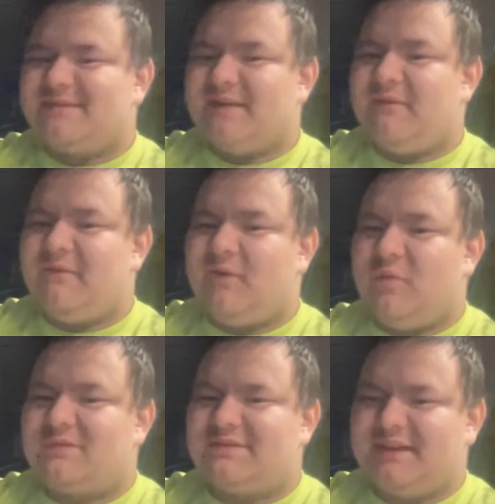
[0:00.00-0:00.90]
7
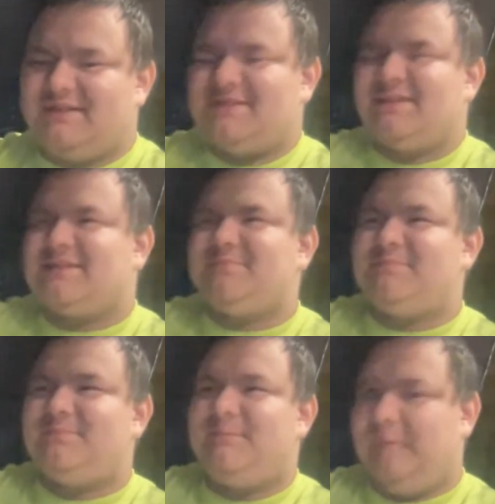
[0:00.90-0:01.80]
votes, like 6
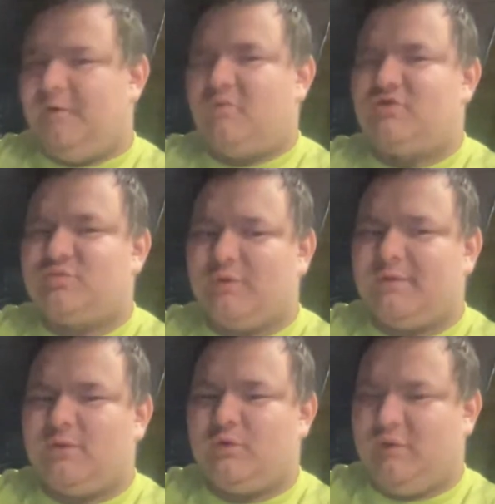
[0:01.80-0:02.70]
votes were
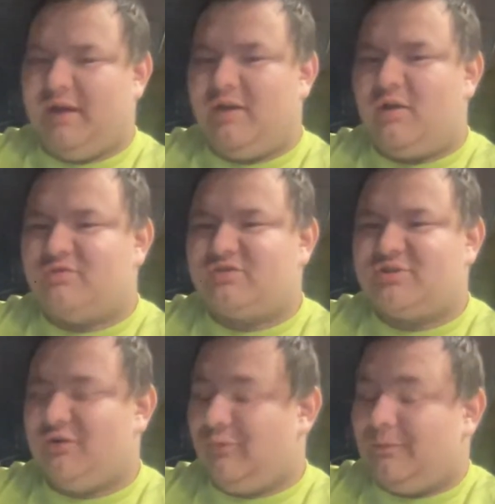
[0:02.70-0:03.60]
for Ringo.
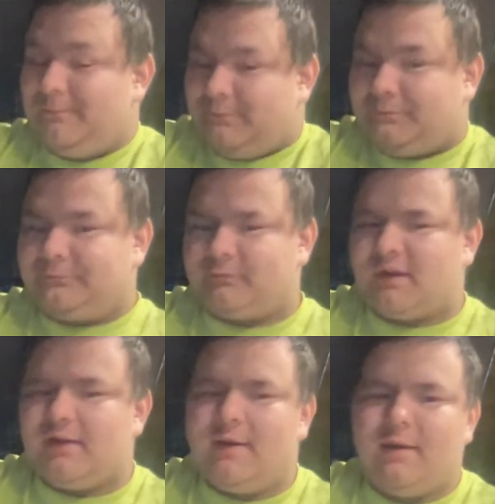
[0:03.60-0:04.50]
So
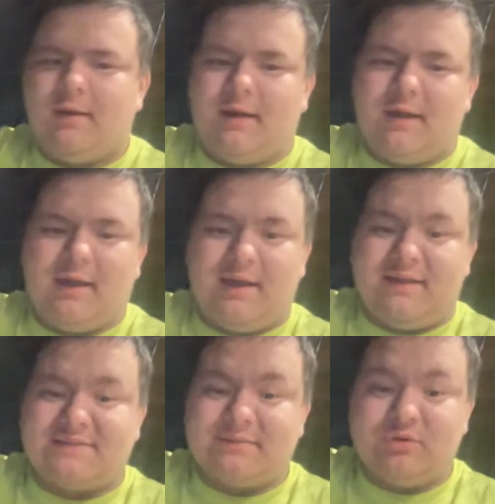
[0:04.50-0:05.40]
I
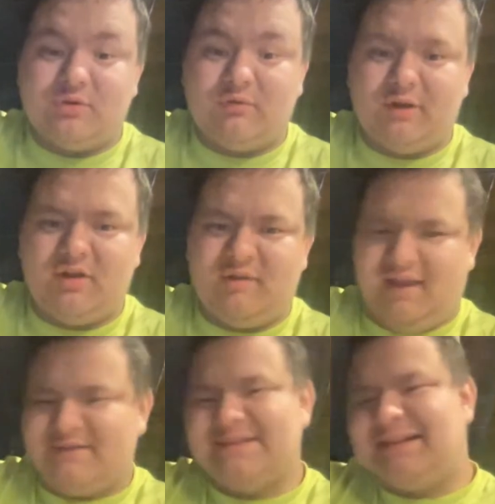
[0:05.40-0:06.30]
guess I'm doing Ringo
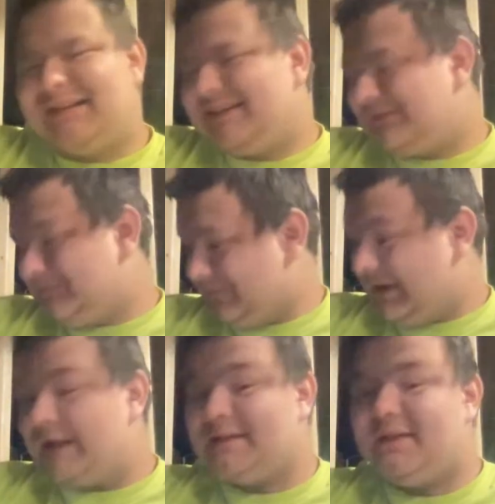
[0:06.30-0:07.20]
next.
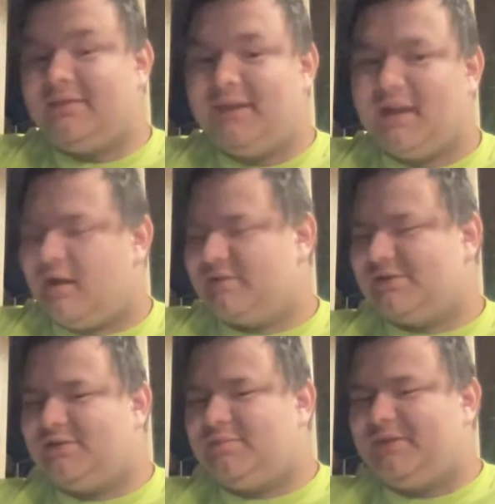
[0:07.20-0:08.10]
Didn't think I was
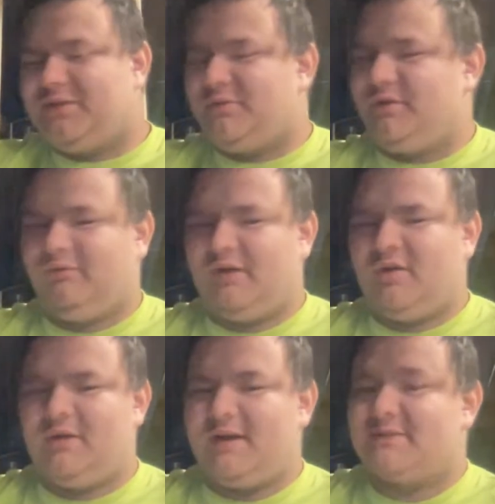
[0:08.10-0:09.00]
going to be doing
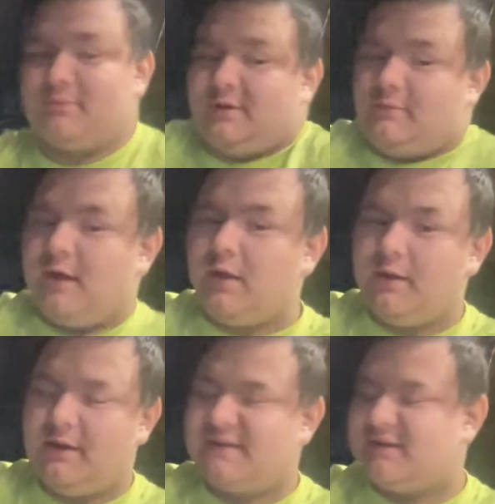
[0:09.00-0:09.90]
Ringo next, but
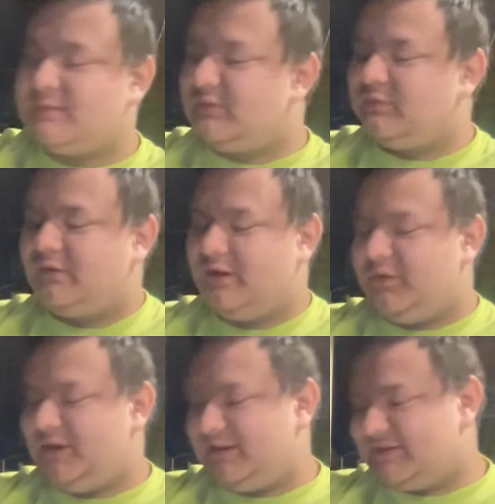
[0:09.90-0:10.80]
guess I'm doing
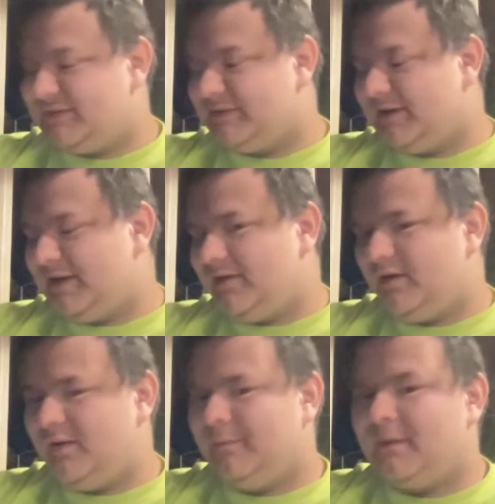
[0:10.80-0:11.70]
Ringo next.
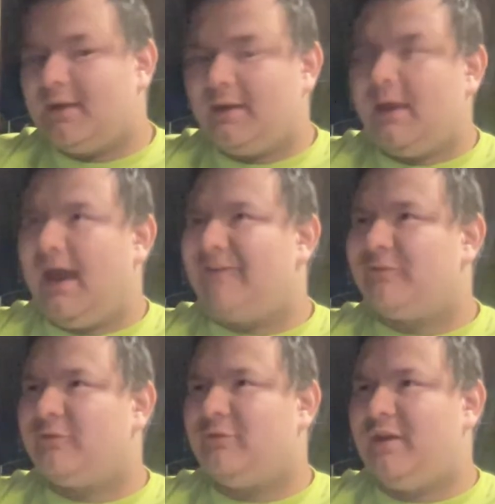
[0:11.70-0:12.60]
And
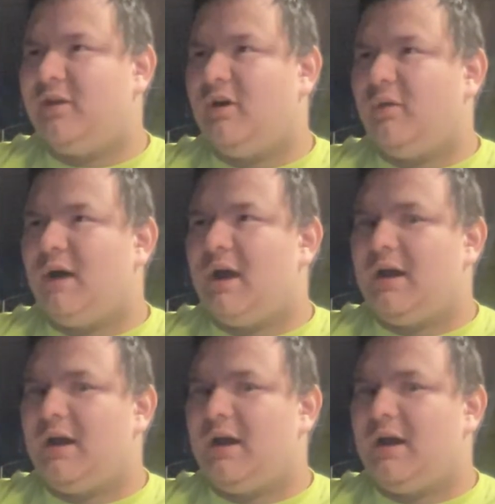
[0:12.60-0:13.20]
after Ringo,